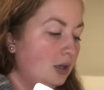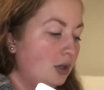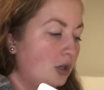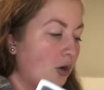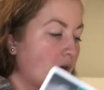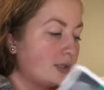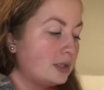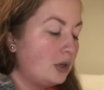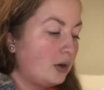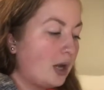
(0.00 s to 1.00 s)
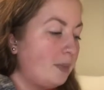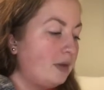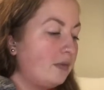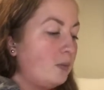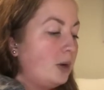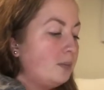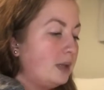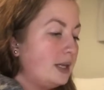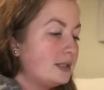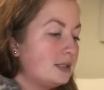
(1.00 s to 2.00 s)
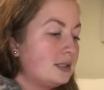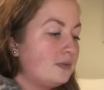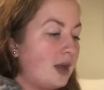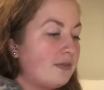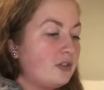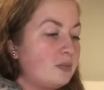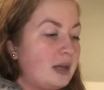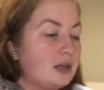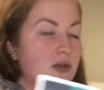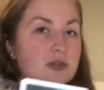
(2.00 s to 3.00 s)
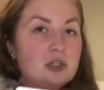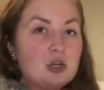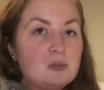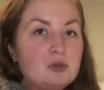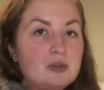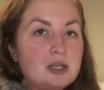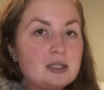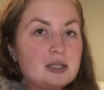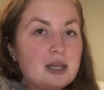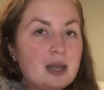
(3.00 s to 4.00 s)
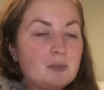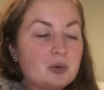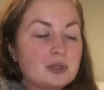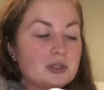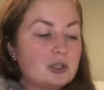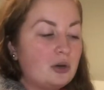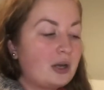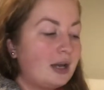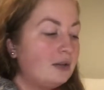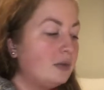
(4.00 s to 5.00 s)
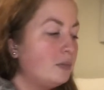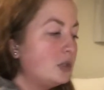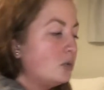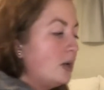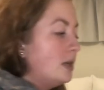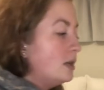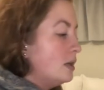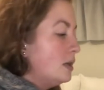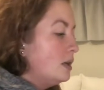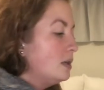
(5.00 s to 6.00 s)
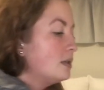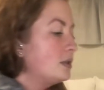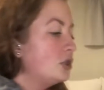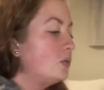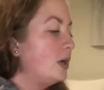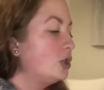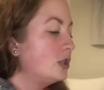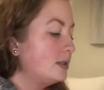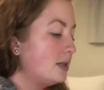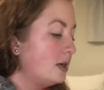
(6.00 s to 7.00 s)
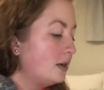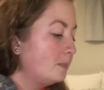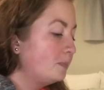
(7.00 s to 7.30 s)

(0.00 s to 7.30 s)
You're coming from one place, this Five of Pentacles, and you're moving into the Empress. So you're kind of in between situations here.